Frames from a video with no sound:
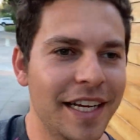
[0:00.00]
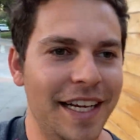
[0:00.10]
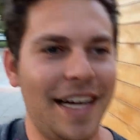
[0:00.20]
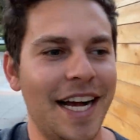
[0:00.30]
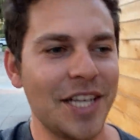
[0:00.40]

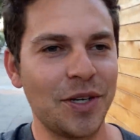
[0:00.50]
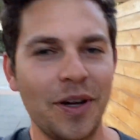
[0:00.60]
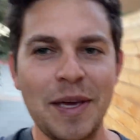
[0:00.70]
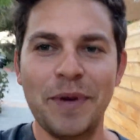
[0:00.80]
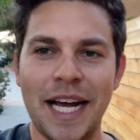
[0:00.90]
So I'll
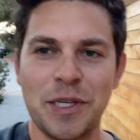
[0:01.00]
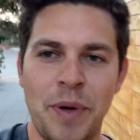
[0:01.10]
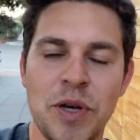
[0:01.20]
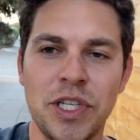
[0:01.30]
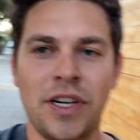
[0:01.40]
keep you guys
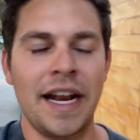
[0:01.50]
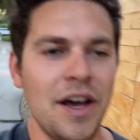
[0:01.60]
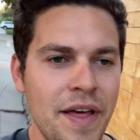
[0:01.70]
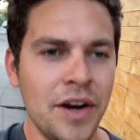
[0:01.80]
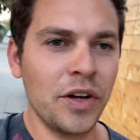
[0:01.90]
posted on how
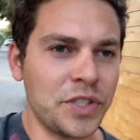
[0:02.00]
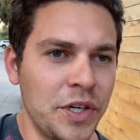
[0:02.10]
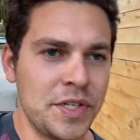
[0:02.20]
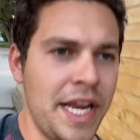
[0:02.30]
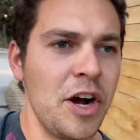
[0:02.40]
that all
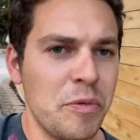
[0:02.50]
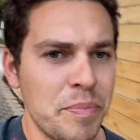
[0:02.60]
turns out.